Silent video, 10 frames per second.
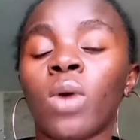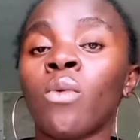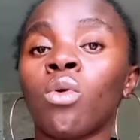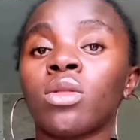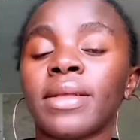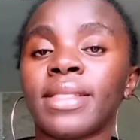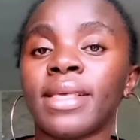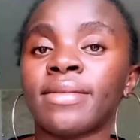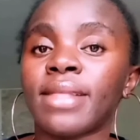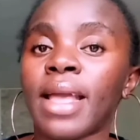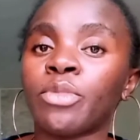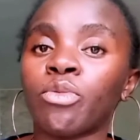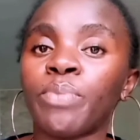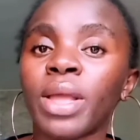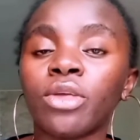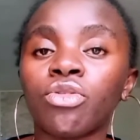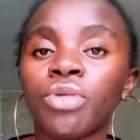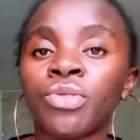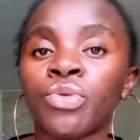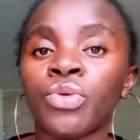why water takes time to
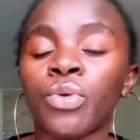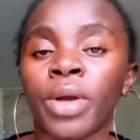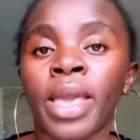penetrate to your